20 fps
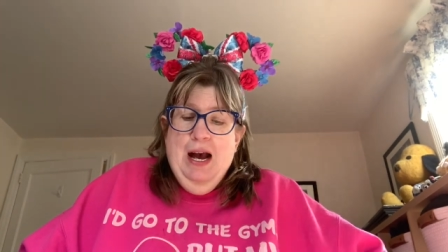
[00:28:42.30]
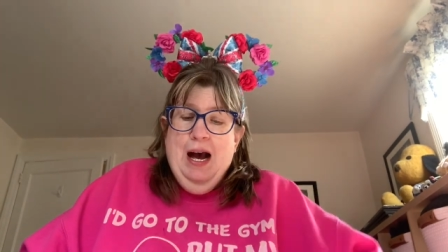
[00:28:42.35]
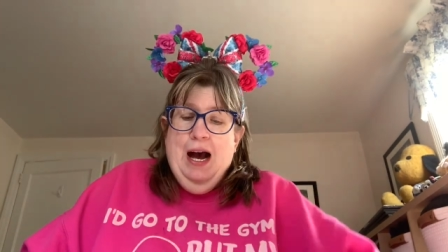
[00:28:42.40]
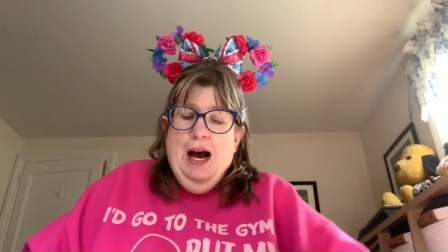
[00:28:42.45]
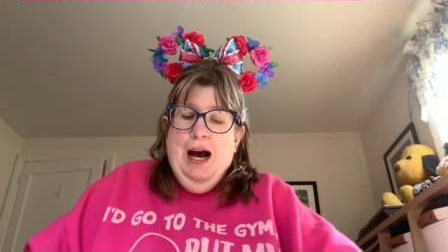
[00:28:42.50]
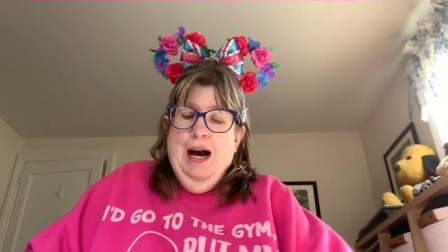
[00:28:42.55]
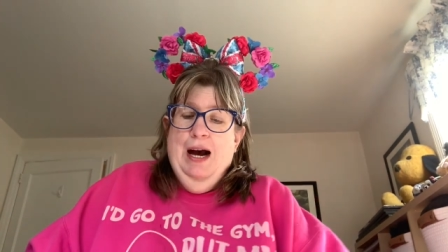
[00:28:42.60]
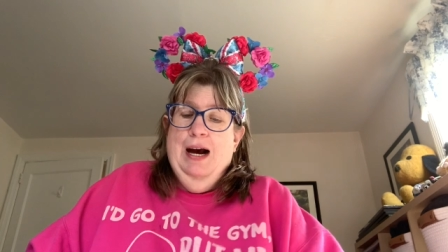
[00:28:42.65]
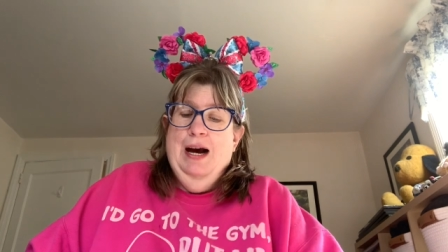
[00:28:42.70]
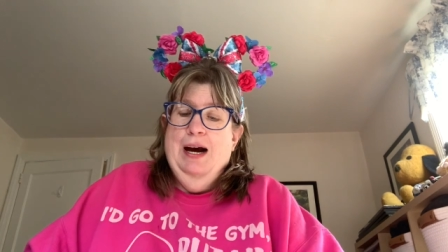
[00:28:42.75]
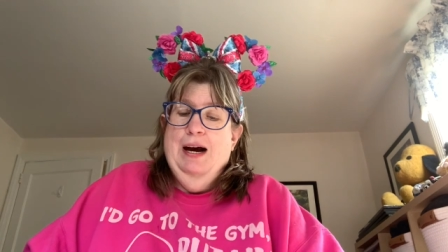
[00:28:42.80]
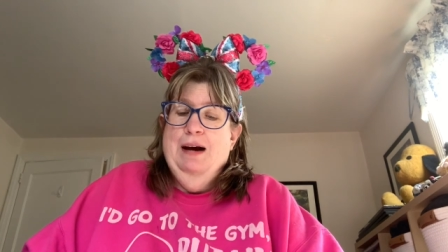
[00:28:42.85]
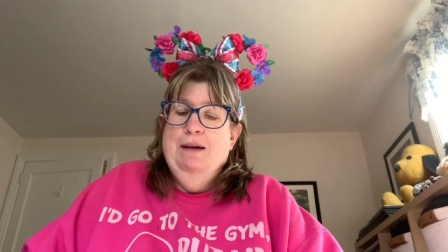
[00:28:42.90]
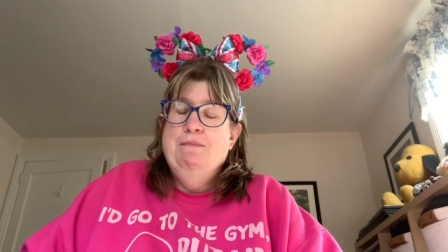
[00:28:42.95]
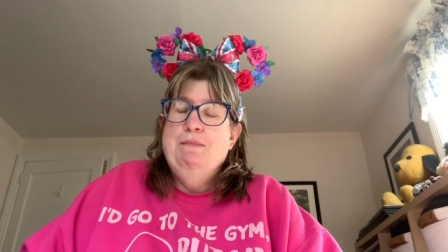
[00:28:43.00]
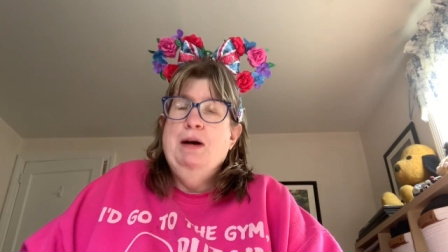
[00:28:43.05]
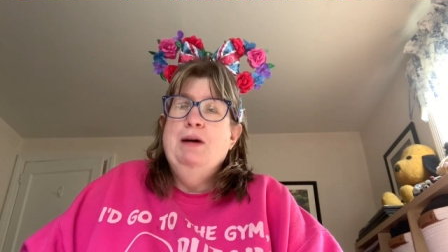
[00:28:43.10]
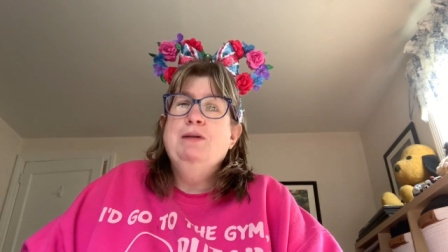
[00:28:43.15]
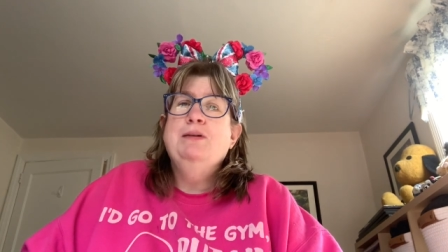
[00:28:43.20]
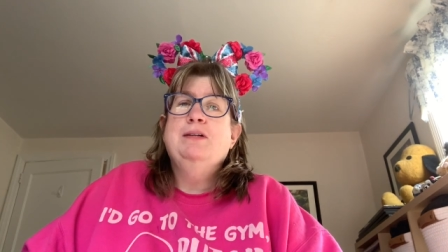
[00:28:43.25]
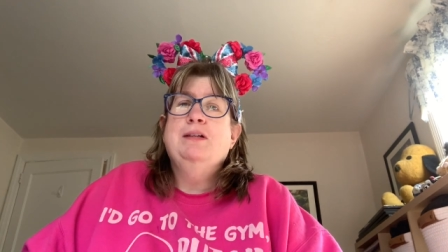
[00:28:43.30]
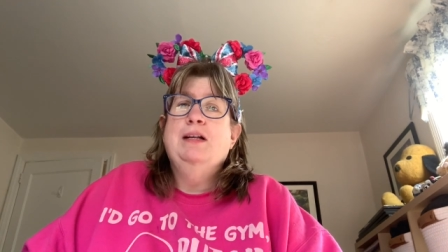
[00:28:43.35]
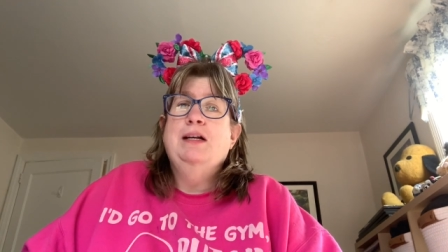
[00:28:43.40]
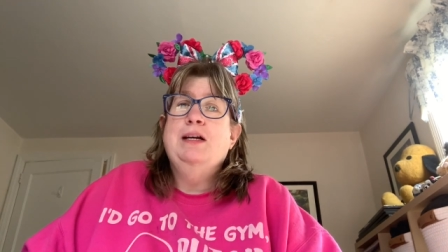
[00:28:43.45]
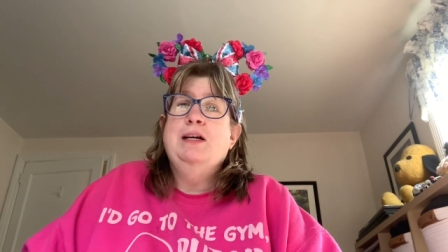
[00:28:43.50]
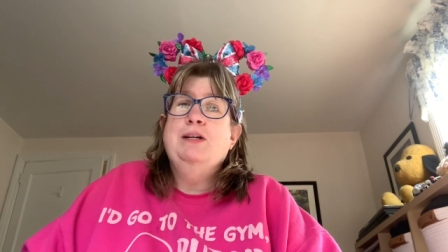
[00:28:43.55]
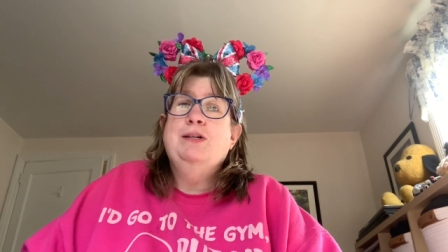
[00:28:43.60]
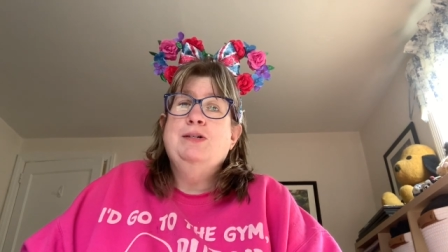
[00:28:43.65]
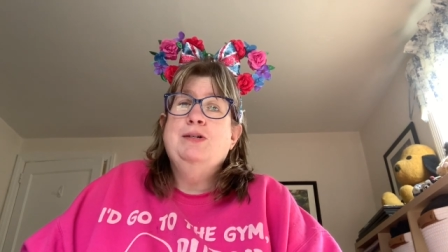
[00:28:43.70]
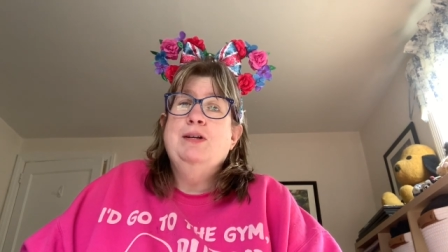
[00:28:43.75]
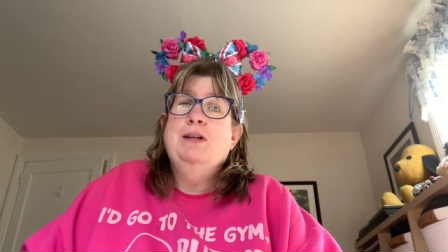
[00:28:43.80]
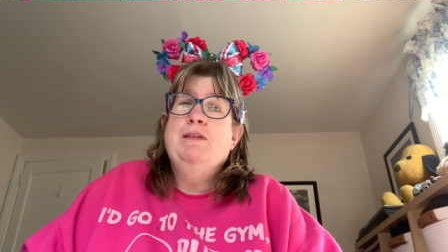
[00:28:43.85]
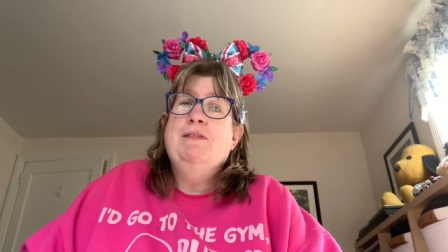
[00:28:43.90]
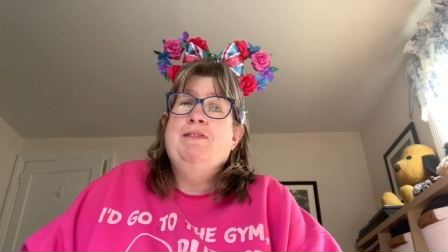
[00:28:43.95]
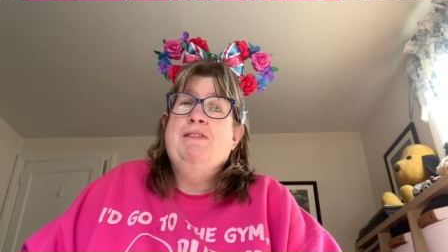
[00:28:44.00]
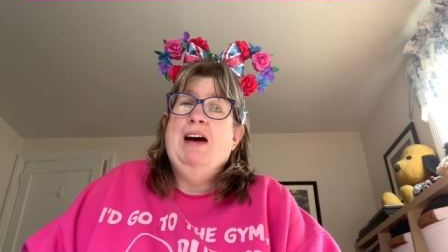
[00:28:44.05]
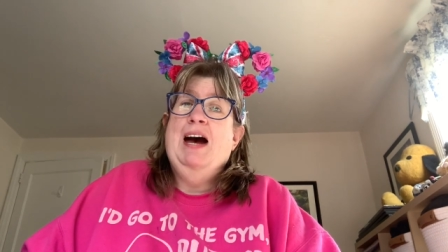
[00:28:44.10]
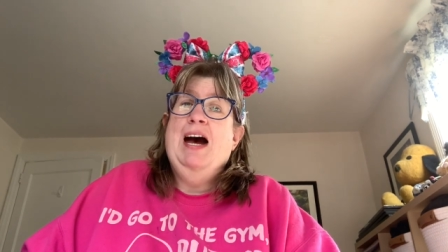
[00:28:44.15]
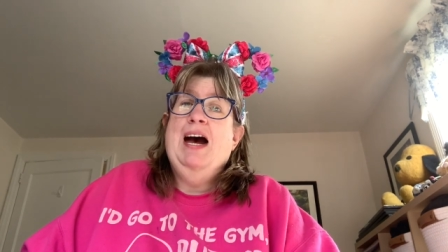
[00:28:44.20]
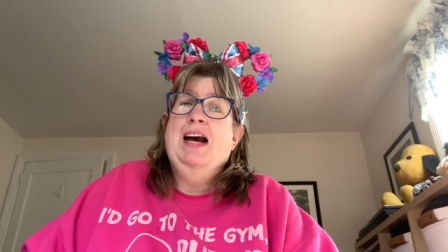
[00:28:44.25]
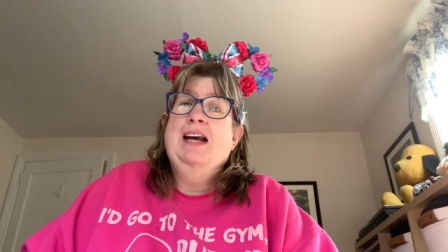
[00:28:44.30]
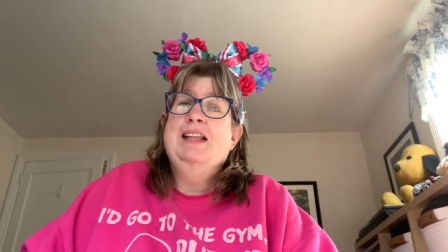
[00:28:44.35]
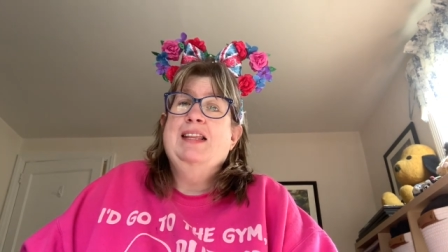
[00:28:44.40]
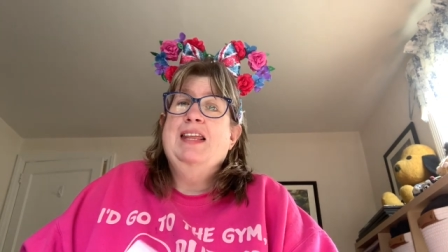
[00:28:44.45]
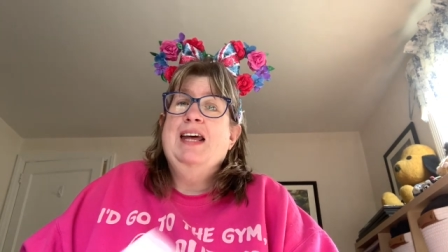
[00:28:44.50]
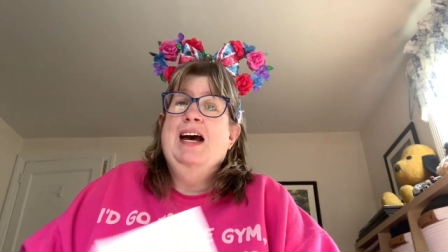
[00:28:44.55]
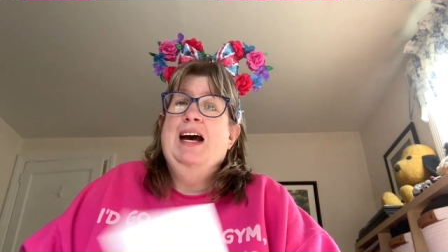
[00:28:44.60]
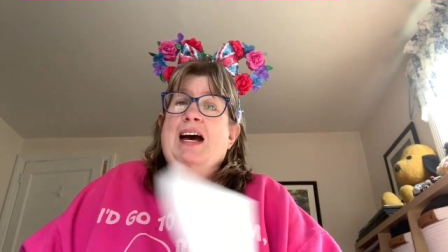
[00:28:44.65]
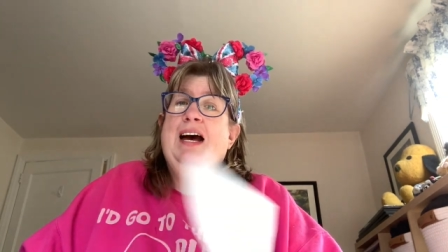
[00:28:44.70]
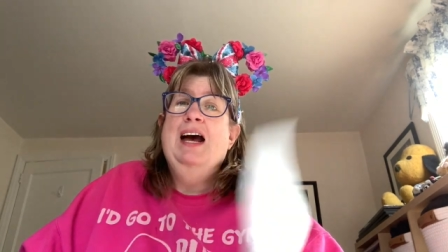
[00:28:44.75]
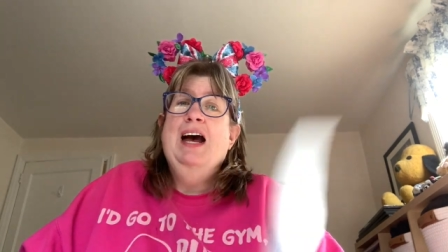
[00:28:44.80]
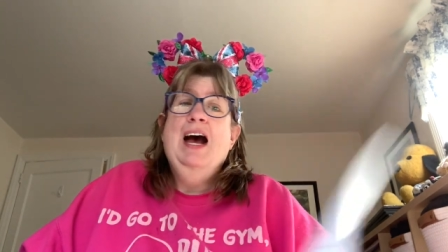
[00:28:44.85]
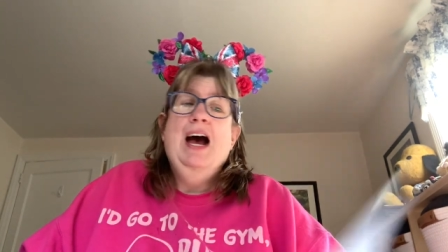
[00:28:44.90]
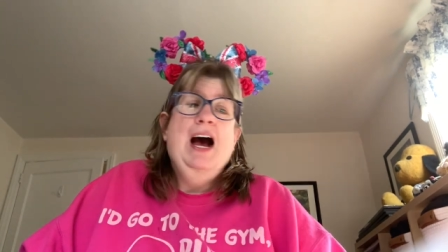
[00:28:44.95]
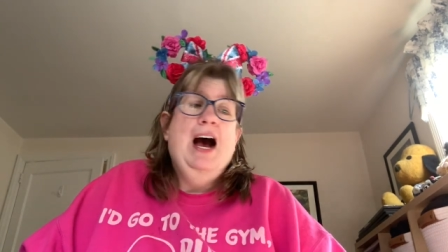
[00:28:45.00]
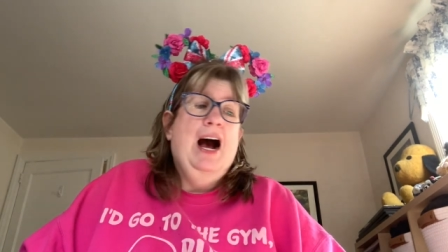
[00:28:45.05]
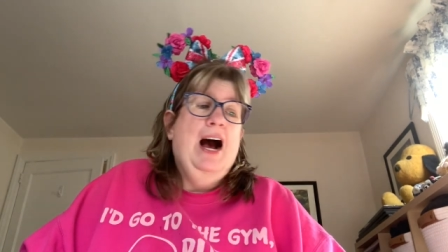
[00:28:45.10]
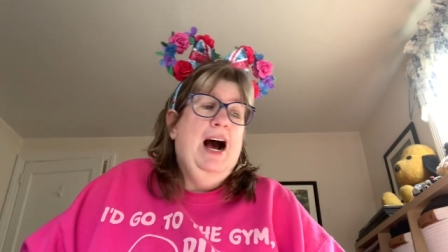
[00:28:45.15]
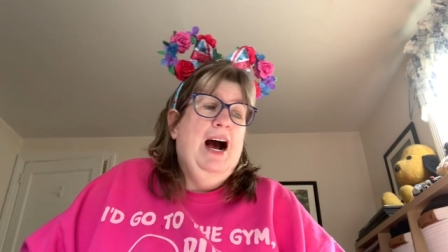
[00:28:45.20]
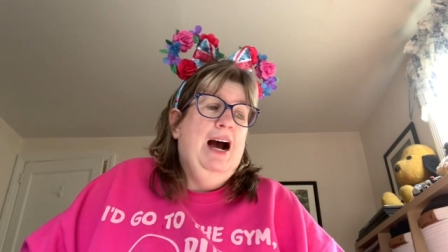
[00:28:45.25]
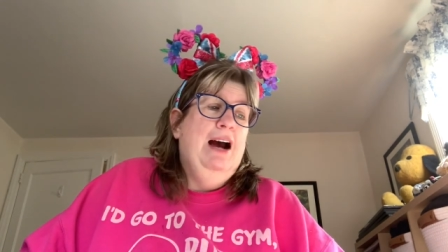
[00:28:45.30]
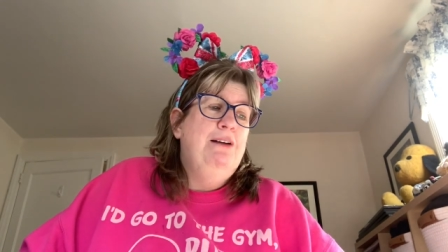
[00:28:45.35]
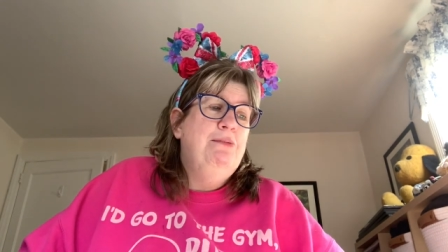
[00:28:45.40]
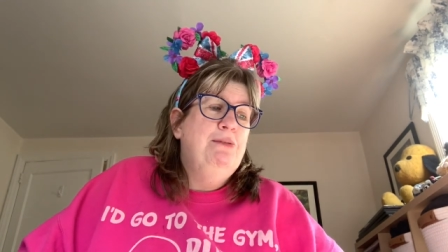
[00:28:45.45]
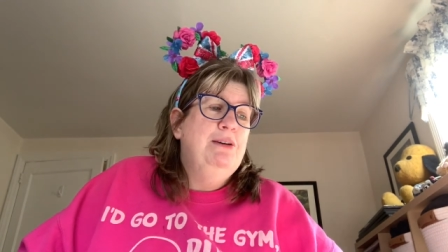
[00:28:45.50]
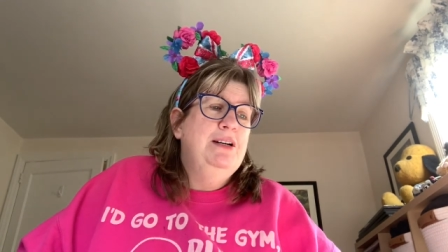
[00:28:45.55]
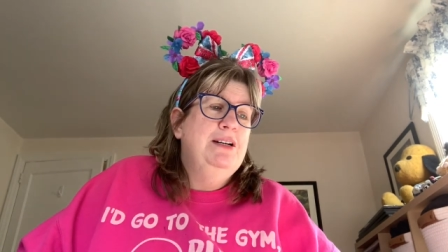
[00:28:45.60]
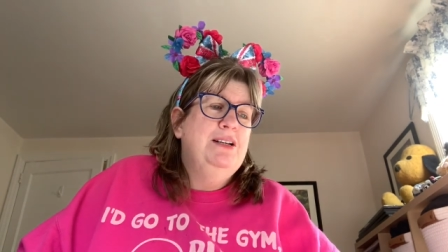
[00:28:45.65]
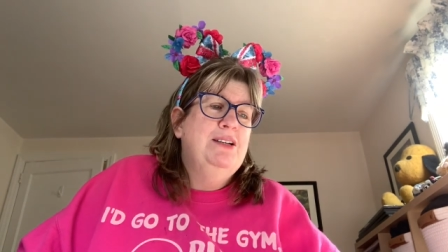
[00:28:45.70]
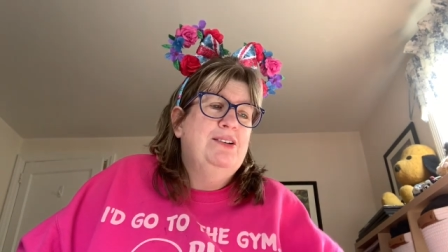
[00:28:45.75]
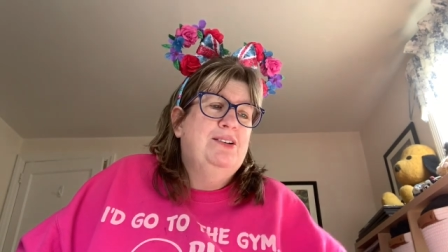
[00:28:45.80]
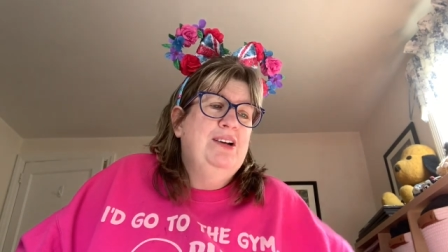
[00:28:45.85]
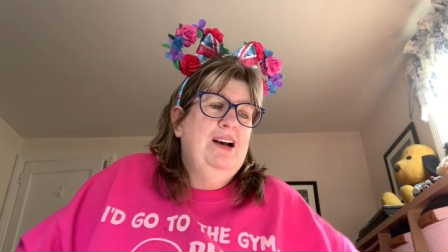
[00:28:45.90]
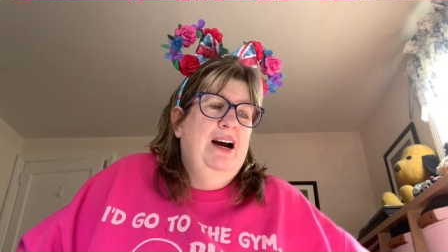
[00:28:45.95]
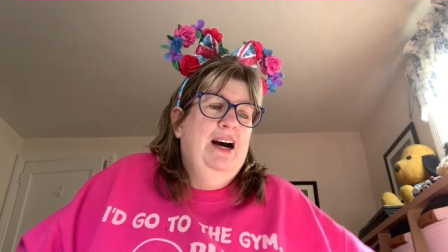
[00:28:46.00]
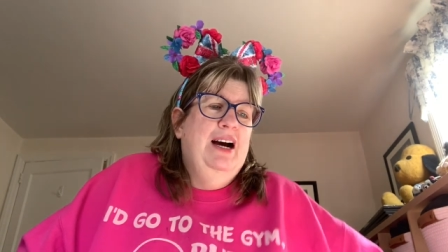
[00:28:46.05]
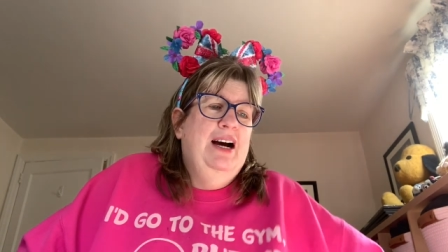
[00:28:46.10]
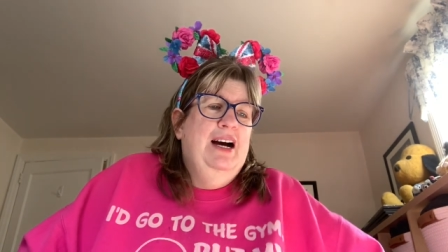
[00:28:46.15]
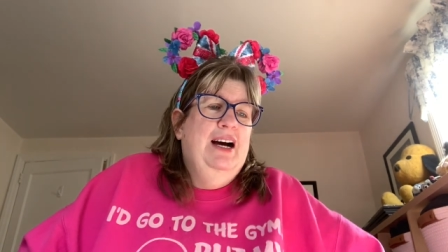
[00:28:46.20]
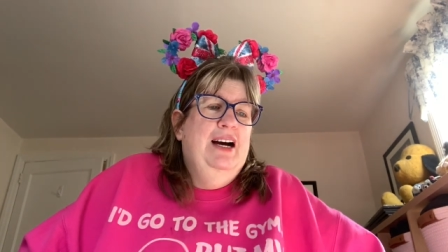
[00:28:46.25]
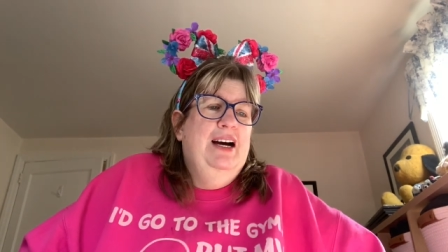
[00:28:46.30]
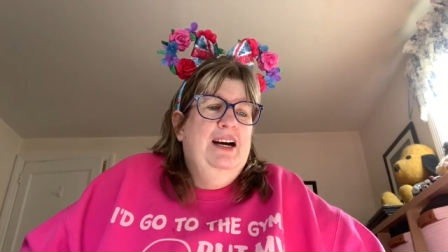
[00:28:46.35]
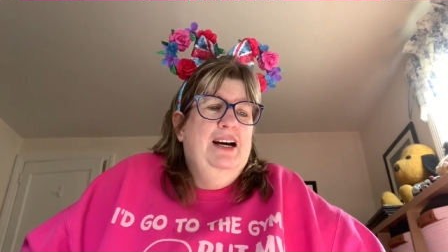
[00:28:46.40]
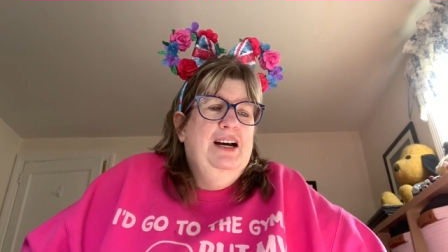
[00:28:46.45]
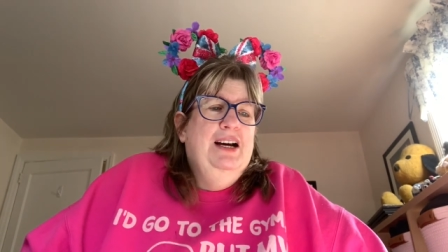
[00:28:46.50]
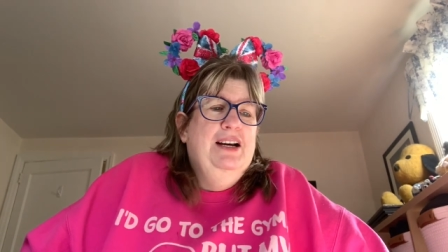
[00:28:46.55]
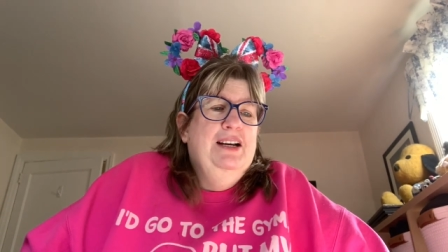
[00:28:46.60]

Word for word: Uh, mostly to the fact that I was uh,